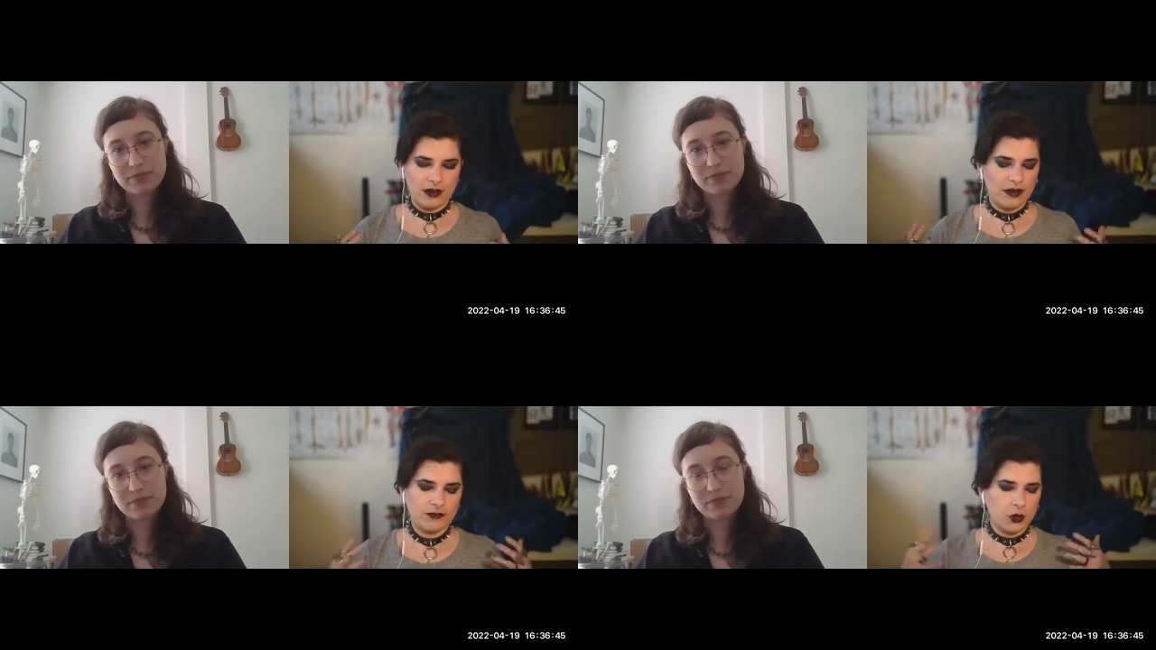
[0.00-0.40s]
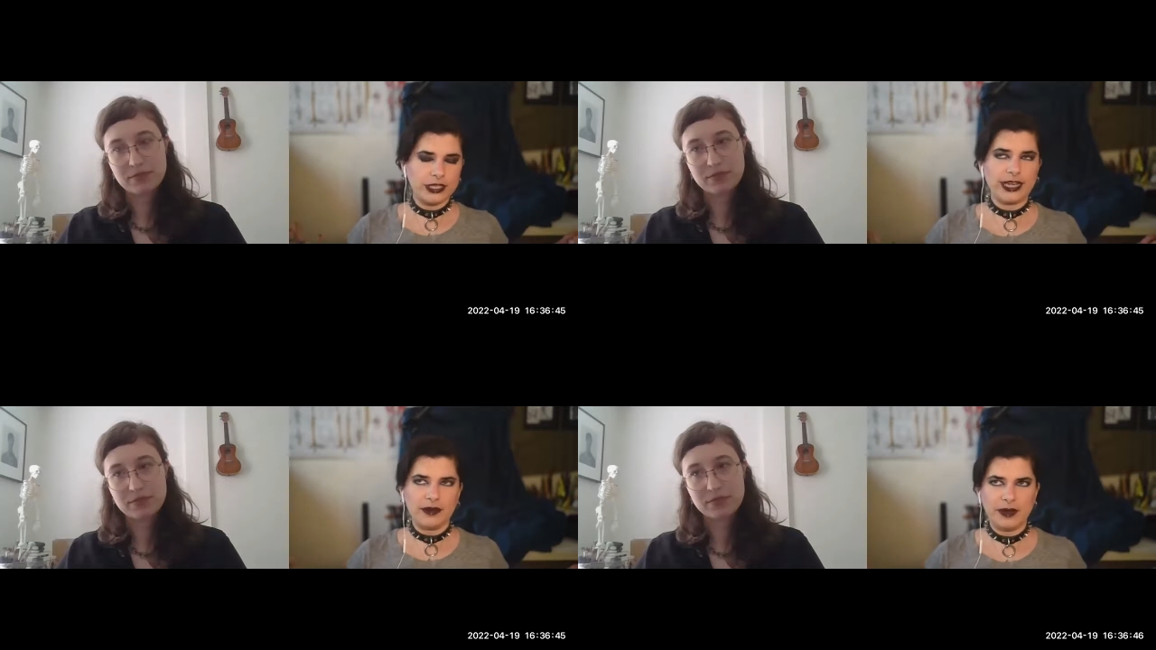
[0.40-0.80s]
Speaker 1: of
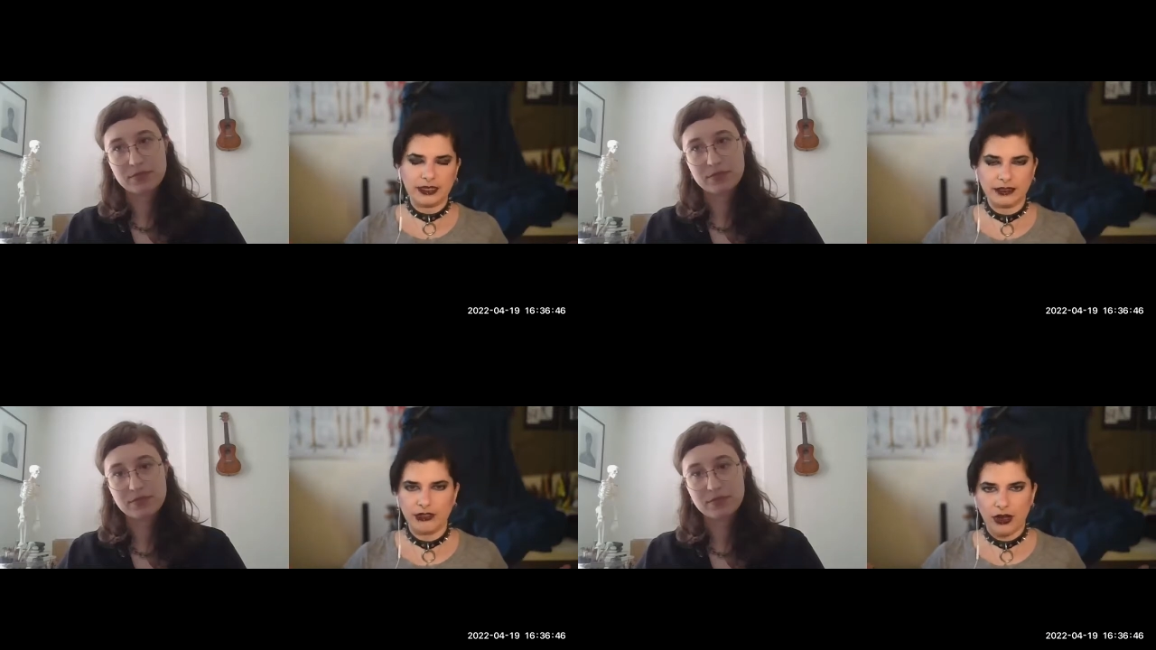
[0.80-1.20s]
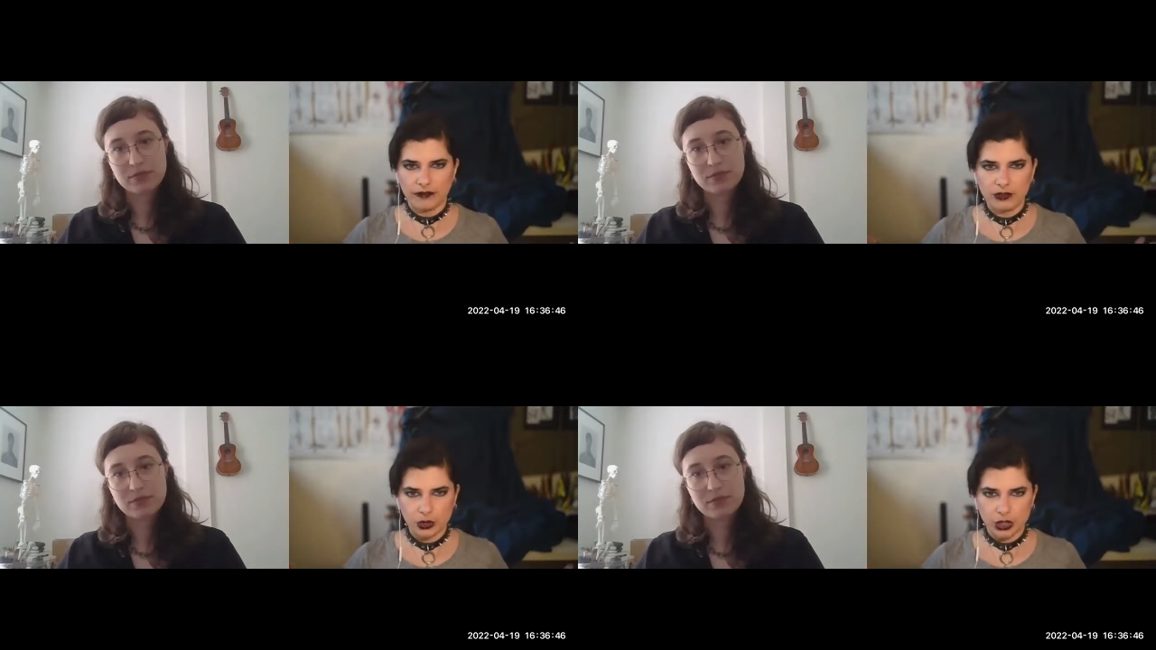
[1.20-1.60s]
course I immediately thought
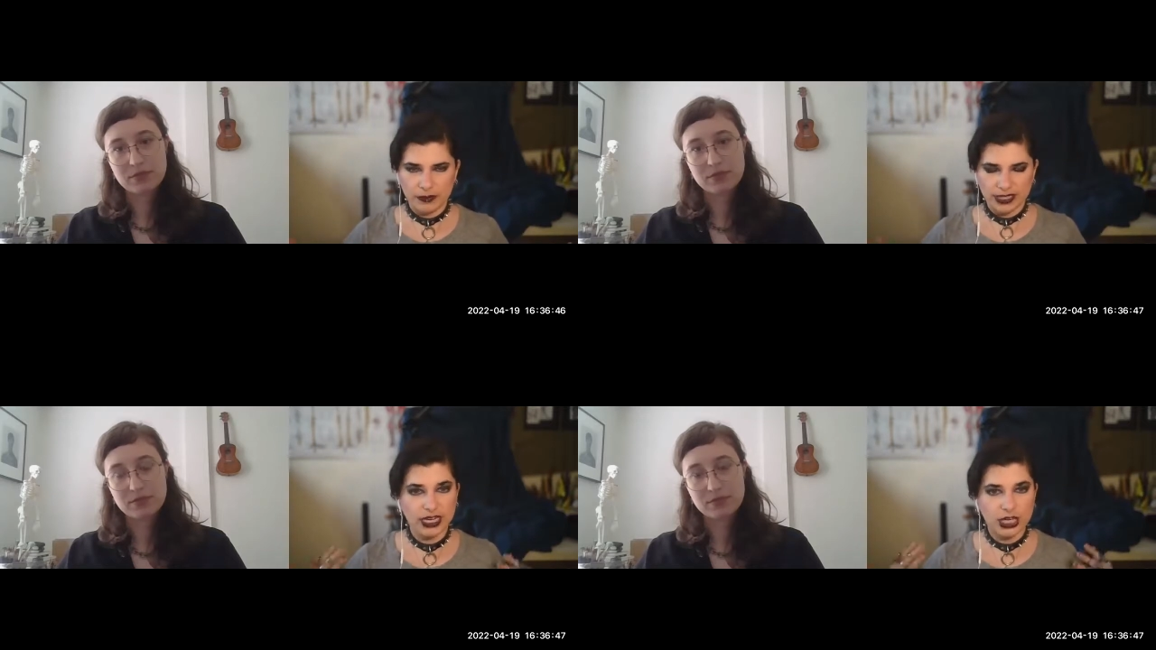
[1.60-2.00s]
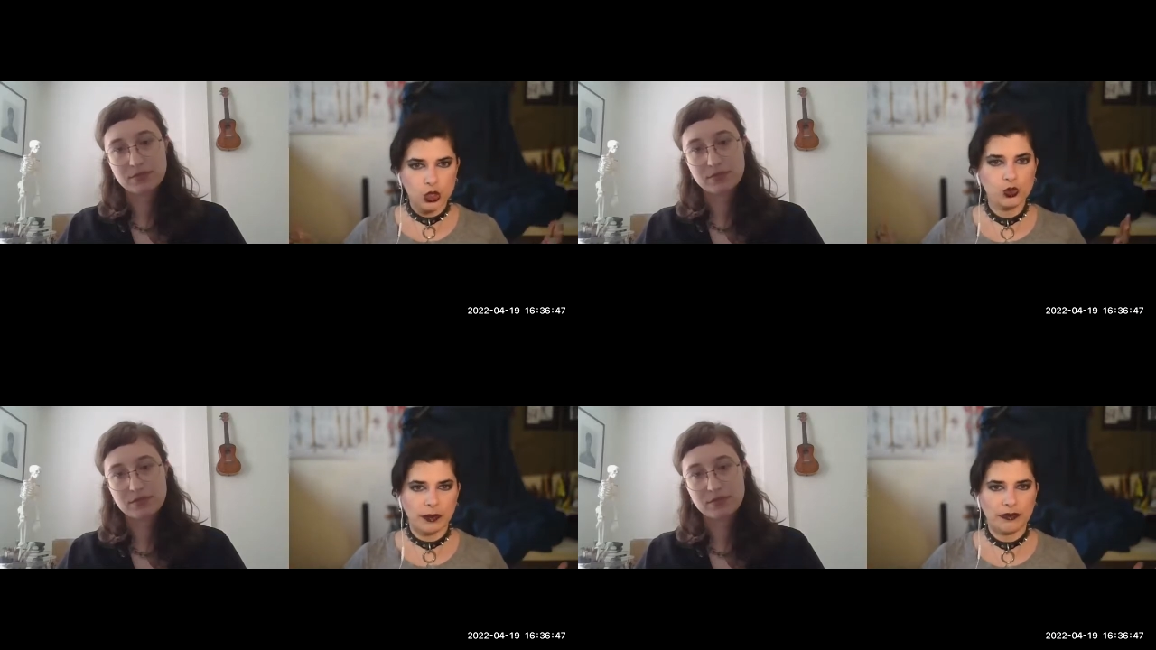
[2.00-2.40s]
of Duchamp. It's like a
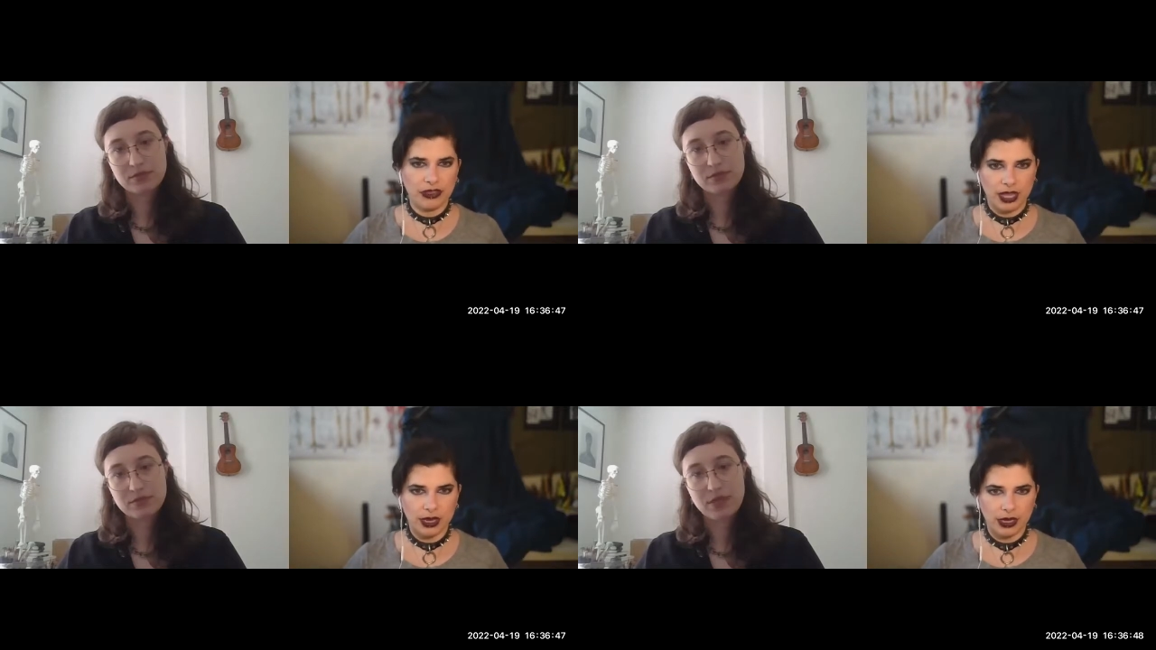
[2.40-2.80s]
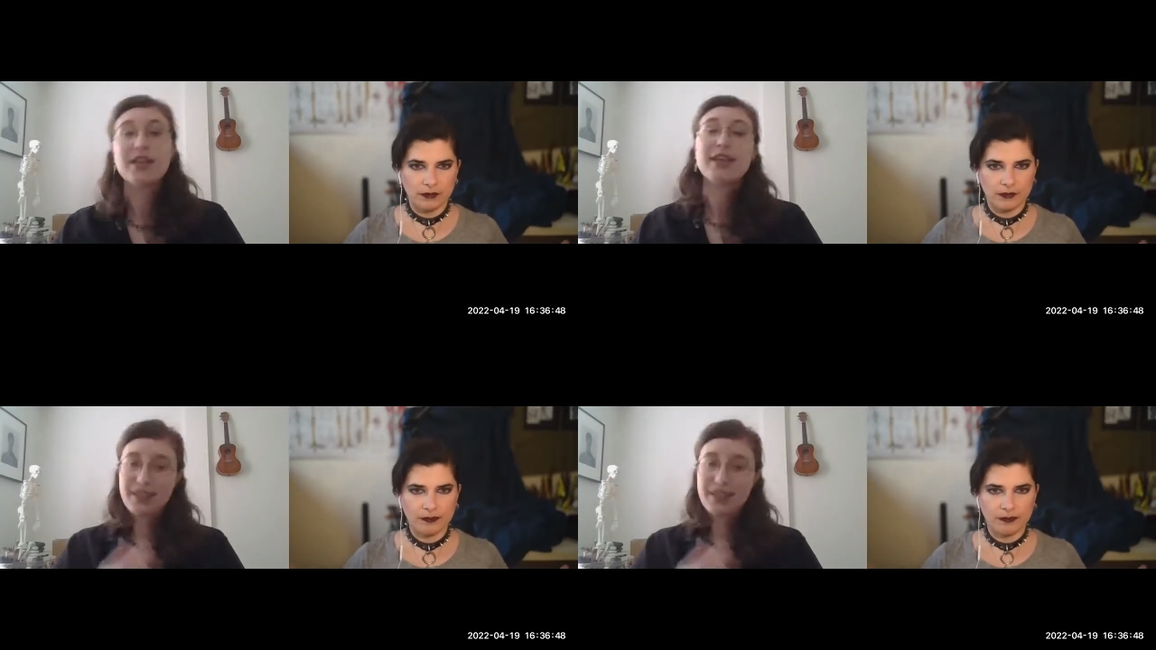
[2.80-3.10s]
Duchamp thing.